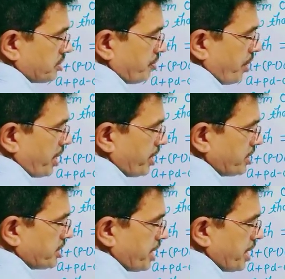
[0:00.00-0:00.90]
So what
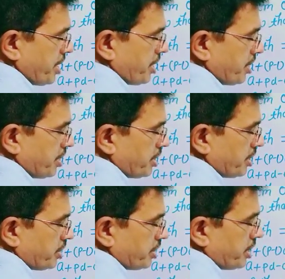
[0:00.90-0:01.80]
is A?
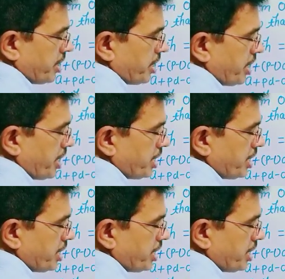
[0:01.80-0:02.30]
Then